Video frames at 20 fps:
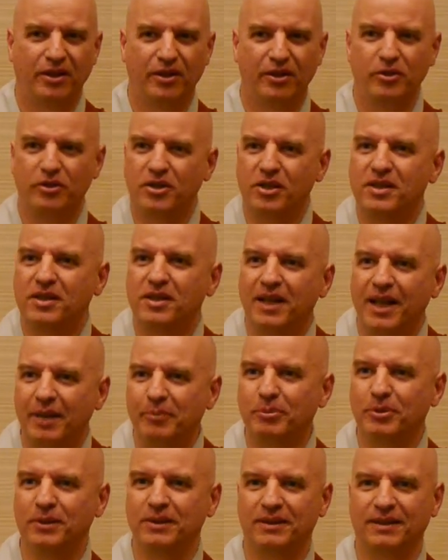You're just an
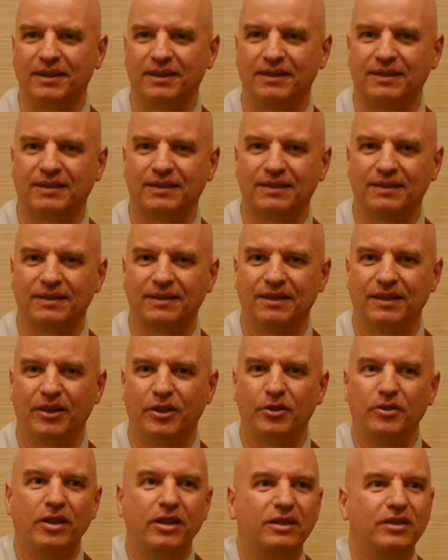apprentice.
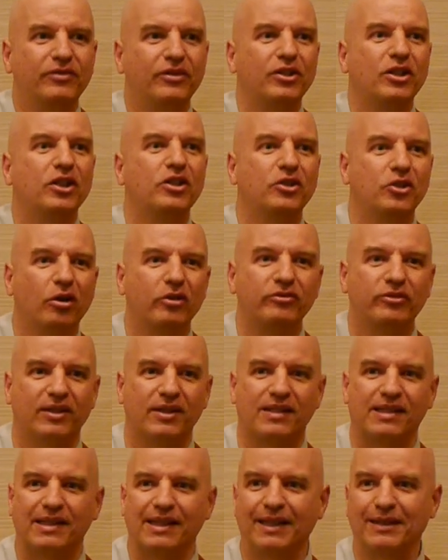You're not even a
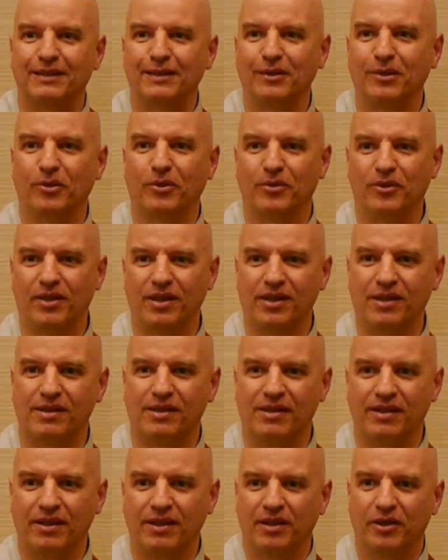novice, let alone
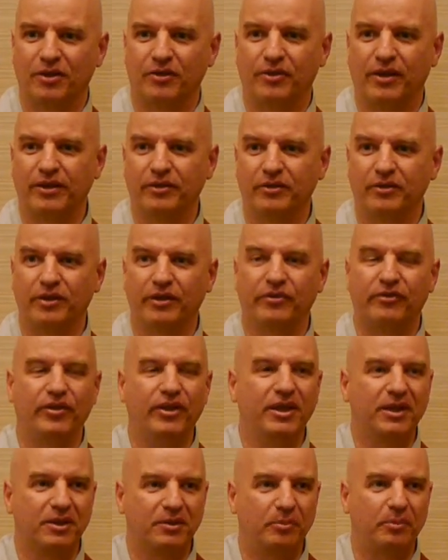these re
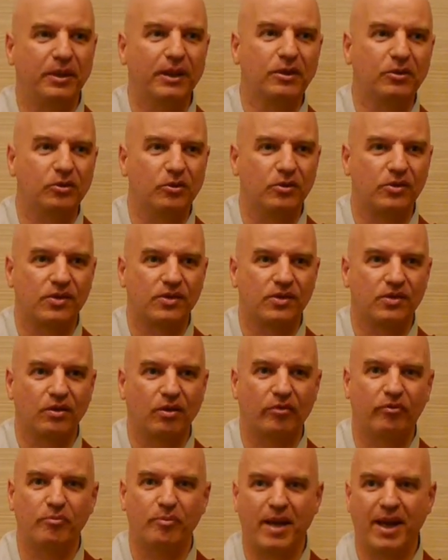revered bhikkhus
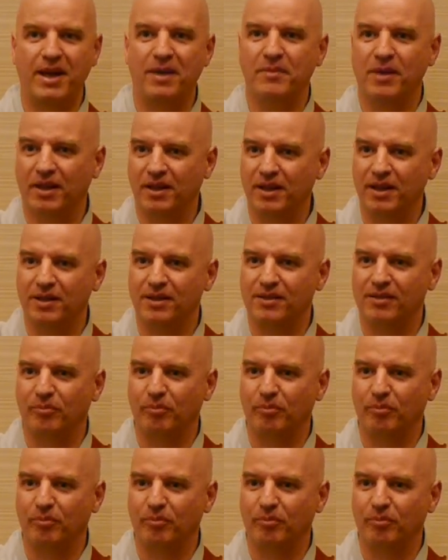of many, many years